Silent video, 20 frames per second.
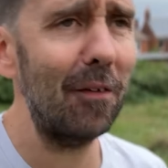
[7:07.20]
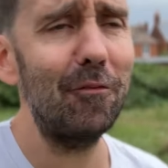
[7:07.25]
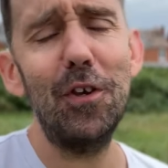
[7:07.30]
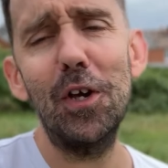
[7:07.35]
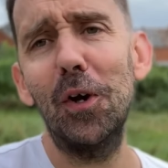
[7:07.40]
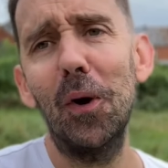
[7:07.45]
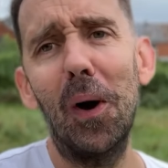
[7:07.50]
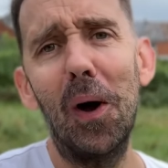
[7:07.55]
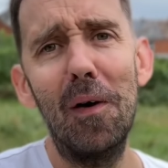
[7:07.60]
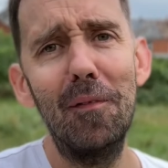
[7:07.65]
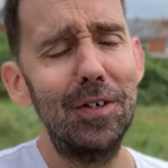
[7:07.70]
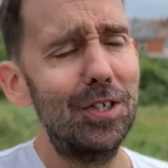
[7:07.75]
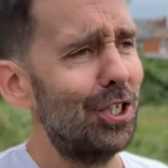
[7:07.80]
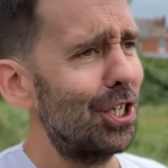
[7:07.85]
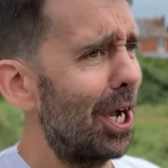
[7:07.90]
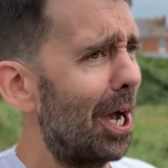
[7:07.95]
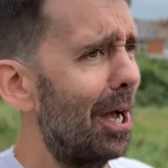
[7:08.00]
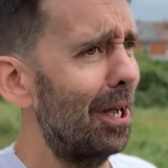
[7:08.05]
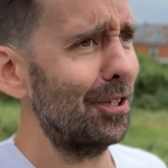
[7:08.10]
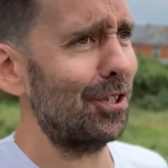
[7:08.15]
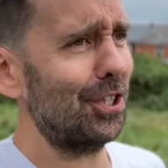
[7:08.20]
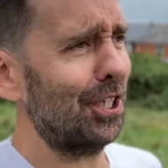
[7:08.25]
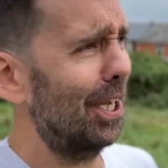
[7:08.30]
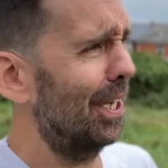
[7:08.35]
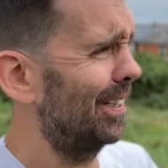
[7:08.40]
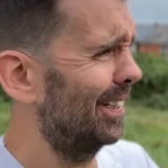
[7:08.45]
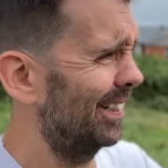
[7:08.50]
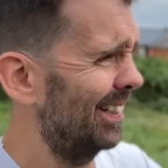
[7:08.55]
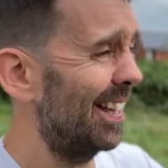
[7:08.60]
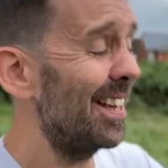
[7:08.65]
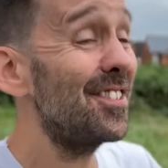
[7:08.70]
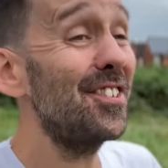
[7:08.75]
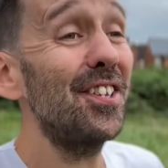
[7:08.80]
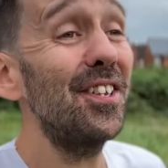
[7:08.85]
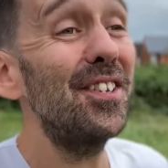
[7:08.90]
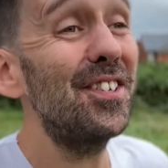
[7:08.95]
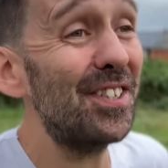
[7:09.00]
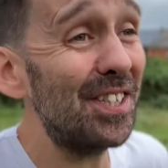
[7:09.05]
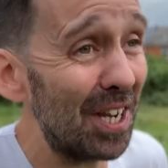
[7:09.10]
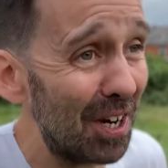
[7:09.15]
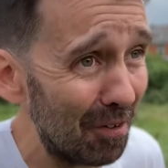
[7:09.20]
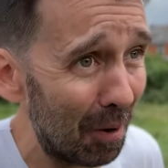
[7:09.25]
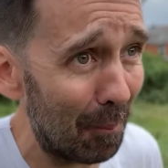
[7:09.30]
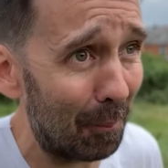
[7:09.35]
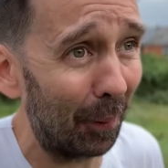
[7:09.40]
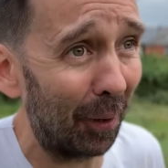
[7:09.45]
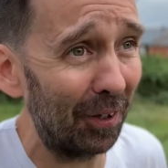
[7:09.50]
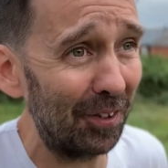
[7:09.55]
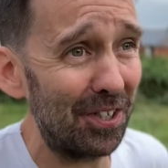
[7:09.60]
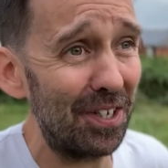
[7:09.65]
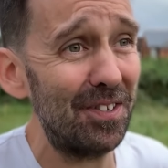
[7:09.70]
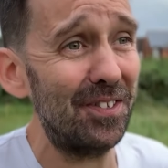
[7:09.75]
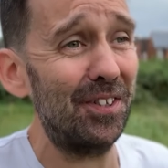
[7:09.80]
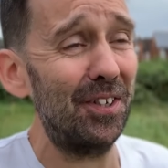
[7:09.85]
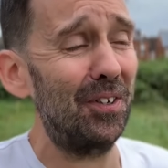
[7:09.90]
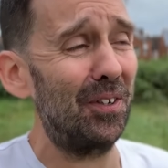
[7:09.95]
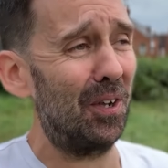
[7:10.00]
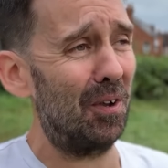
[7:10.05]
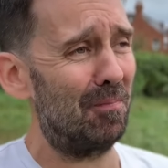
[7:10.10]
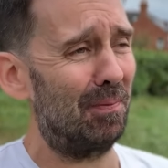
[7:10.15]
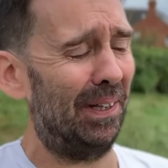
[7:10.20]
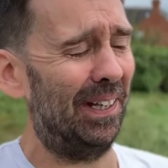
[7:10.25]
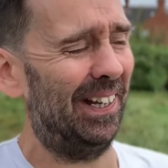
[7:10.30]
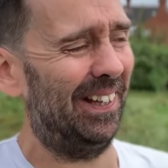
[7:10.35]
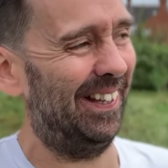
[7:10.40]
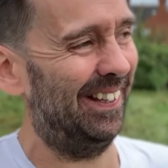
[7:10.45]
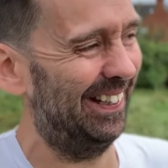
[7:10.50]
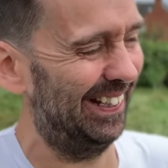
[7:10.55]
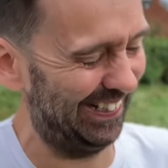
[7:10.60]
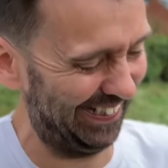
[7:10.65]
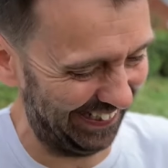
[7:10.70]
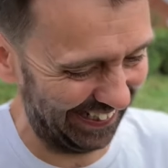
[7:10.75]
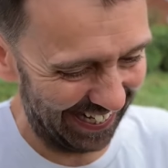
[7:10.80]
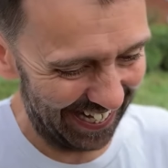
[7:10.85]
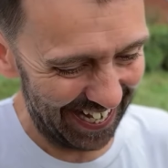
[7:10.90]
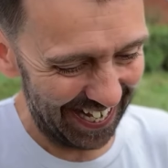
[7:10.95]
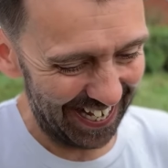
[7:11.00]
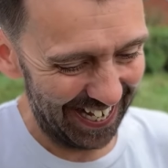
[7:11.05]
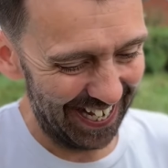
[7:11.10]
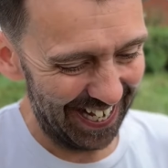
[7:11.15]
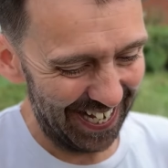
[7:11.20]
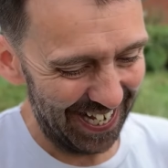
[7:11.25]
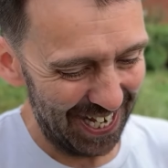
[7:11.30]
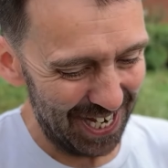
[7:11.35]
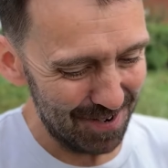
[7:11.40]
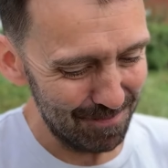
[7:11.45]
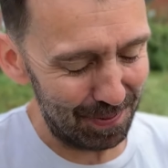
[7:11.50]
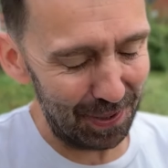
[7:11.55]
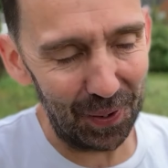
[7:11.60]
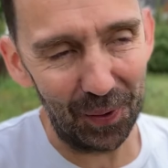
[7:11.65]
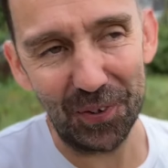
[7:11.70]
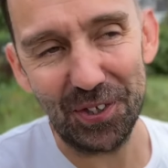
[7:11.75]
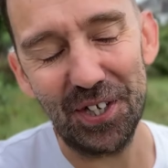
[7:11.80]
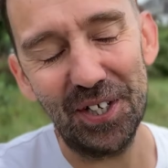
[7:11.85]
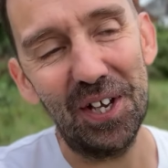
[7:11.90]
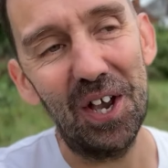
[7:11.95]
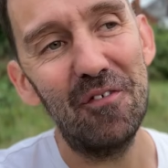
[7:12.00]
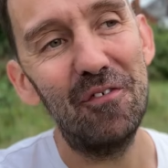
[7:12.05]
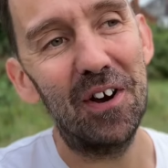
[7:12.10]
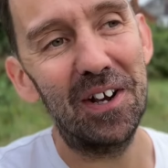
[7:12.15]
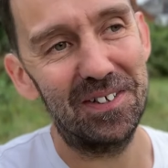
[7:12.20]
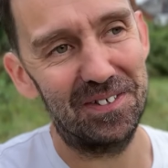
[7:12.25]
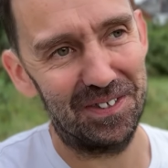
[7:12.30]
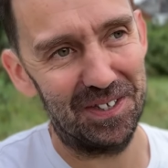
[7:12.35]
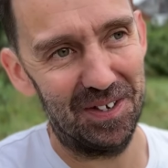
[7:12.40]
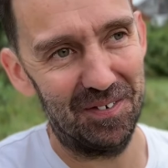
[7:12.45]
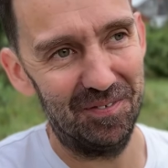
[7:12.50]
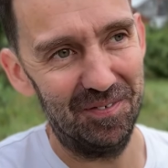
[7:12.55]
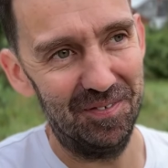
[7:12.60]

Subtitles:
if you got overcharged. Sincere apologies to you. But also, go fuck yourself.